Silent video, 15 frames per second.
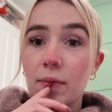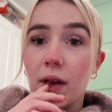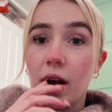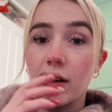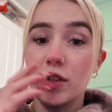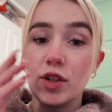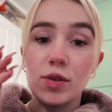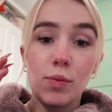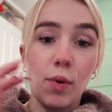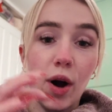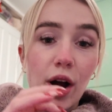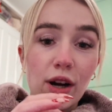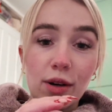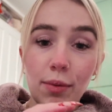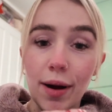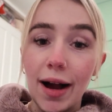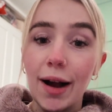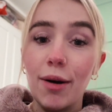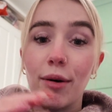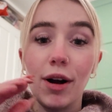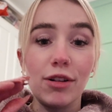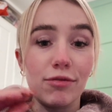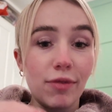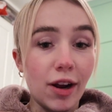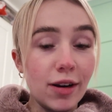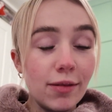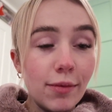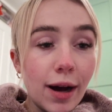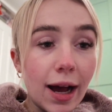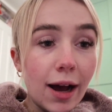I just work well, I
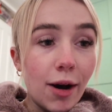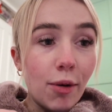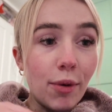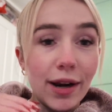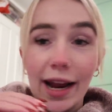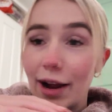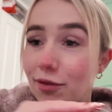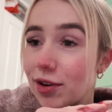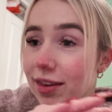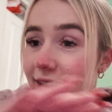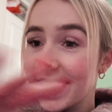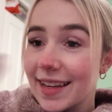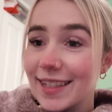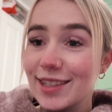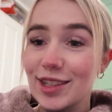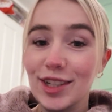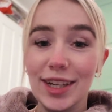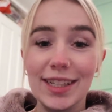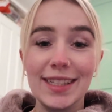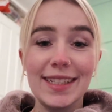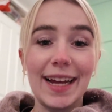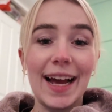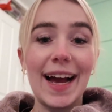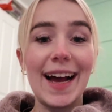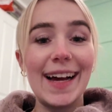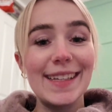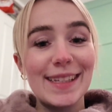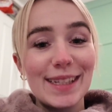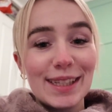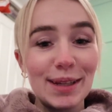run well when everything is just
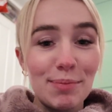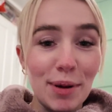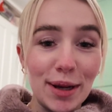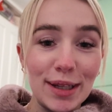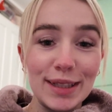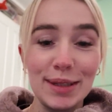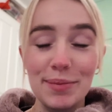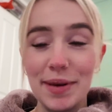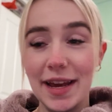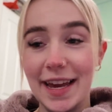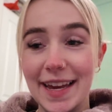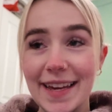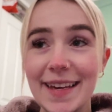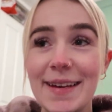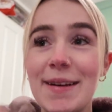as it's supposed to be.